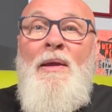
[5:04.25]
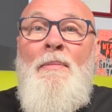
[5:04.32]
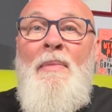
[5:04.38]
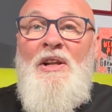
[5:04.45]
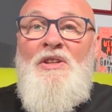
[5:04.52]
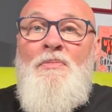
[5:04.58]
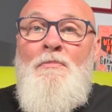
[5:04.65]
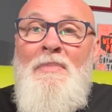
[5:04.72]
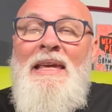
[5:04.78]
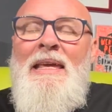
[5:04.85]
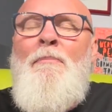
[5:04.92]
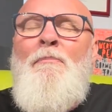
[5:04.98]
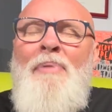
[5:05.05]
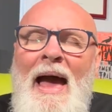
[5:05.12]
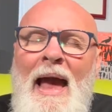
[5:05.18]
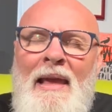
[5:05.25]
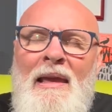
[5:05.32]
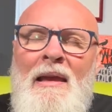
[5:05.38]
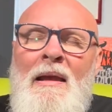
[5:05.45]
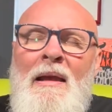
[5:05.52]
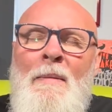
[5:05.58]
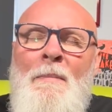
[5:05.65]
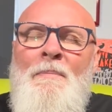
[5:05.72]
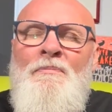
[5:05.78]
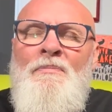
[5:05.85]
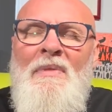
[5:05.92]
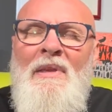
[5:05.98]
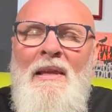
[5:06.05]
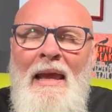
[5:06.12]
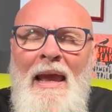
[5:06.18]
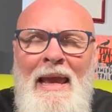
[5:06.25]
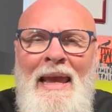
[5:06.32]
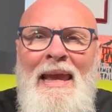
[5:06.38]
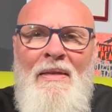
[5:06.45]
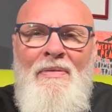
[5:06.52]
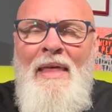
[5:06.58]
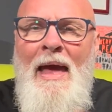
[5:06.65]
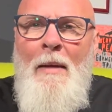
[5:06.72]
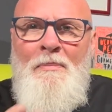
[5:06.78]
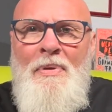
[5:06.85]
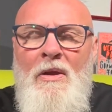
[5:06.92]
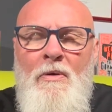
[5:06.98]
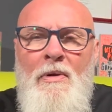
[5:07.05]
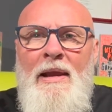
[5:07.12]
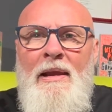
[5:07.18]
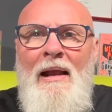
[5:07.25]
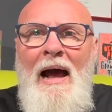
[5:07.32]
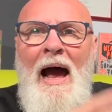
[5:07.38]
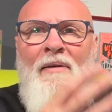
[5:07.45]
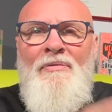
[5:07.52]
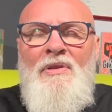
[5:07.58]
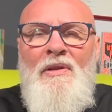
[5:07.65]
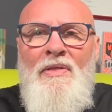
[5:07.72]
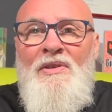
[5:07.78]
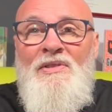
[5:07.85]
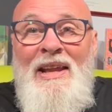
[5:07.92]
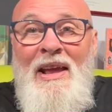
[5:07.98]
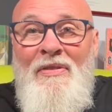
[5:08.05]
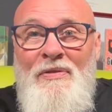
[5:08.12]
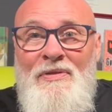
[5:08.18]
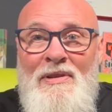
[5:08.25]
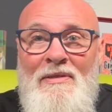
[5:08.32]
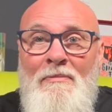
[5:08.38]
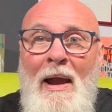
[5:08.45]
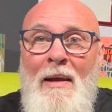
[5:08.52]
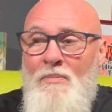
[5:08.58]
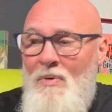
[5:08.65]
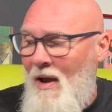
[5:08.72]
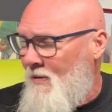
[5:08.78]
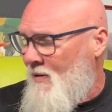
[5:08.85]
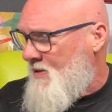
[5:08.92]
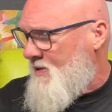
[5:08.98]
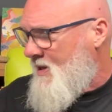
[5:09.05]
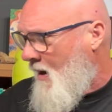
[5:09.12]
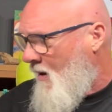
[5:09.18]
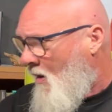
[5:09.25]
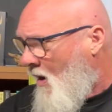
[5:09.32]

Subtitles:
much me back in that period after the deaths of my brothers. So